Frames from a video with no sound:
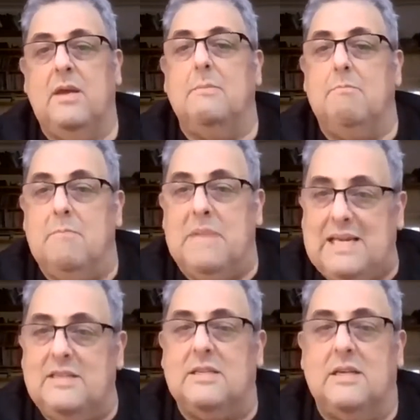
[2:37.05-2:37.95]

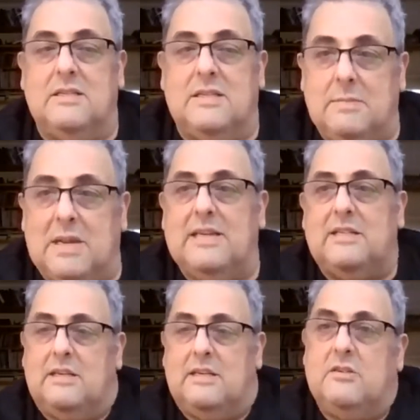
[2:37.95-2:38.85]
means
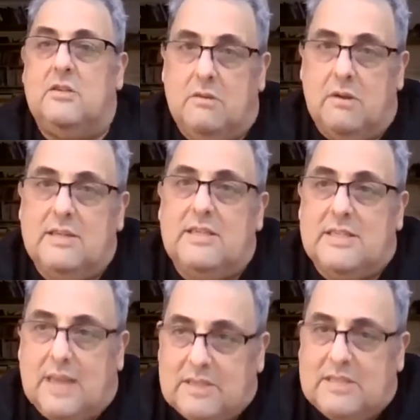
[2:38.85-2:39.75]
assimilating to
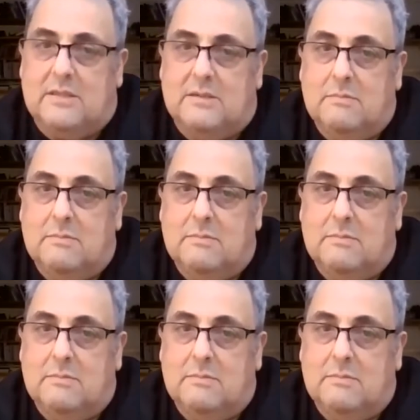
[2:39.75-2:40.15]
anti-Semitism.